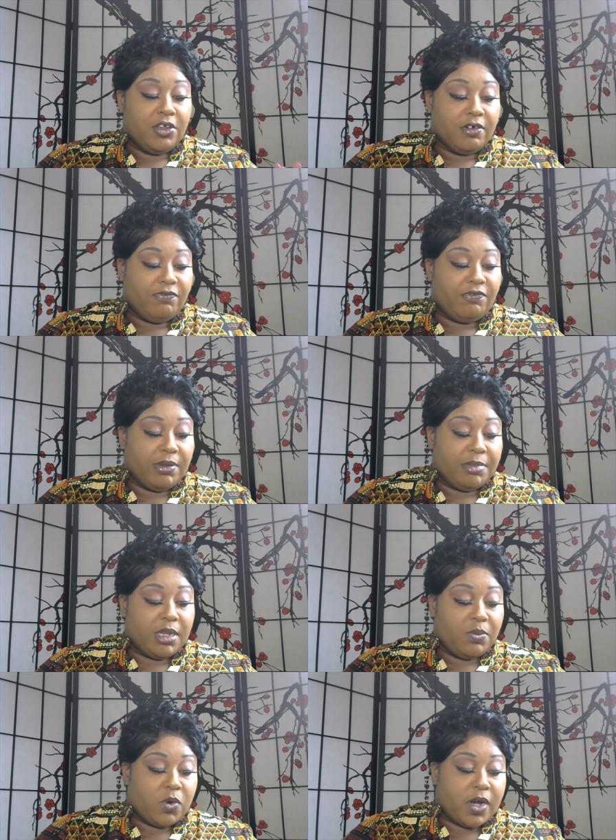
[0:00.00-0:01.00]
your
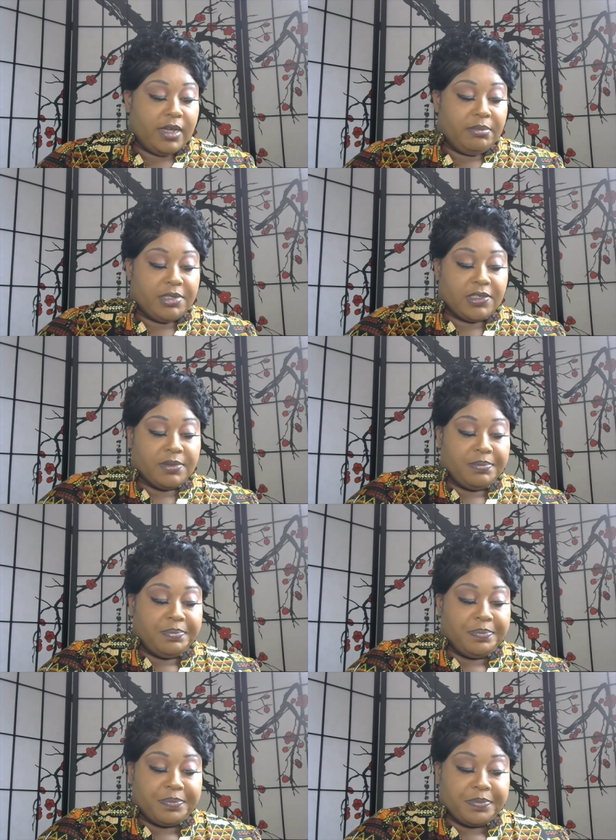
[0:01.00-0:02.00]
feminine wipes.
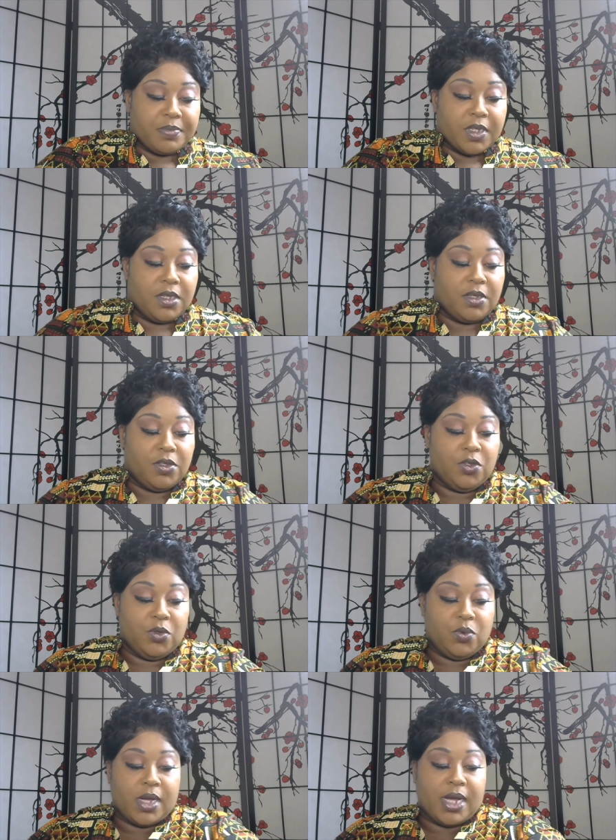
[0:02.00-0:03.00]

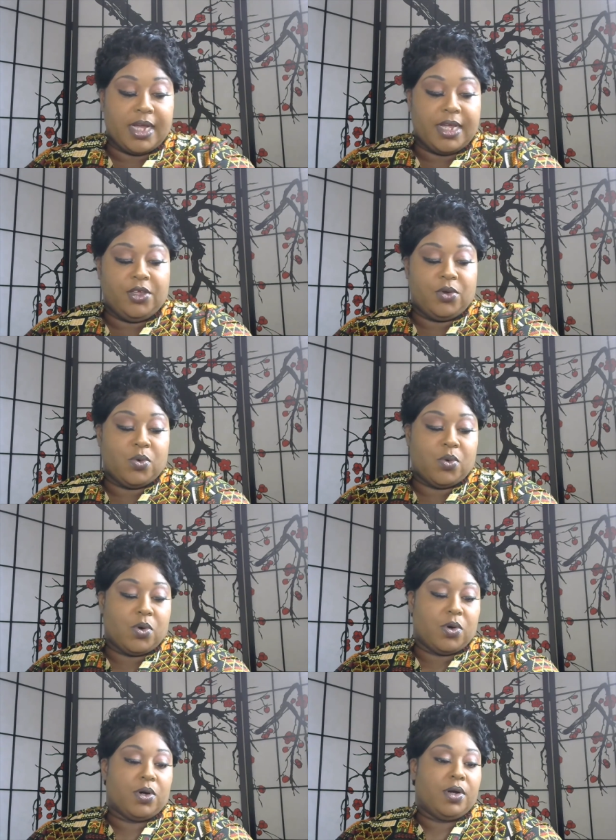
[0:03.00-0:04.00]
You got
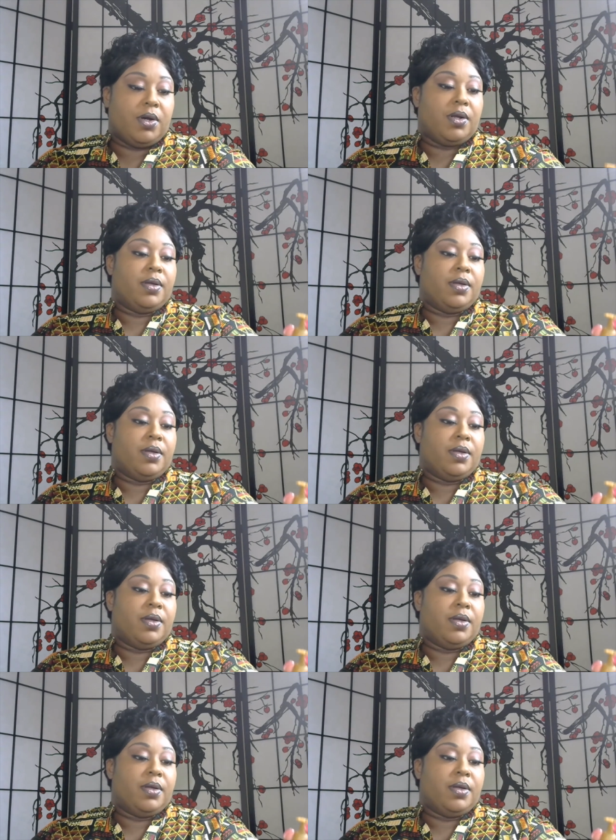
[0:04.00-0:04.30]
your